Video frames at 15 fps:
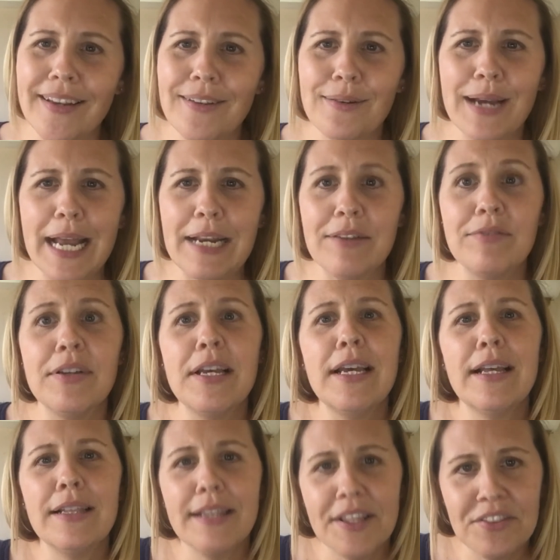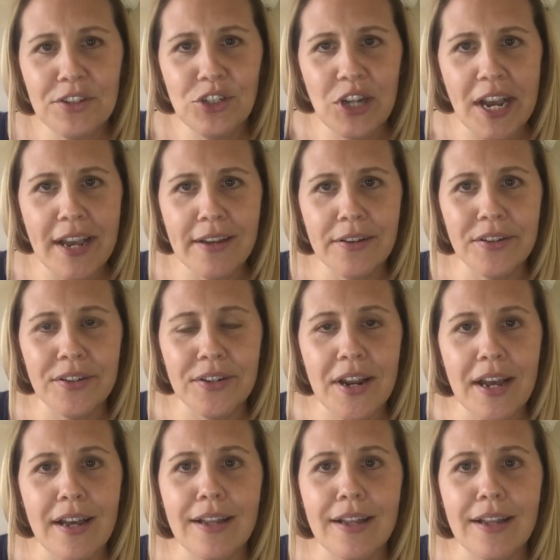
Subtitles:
You kind of let the child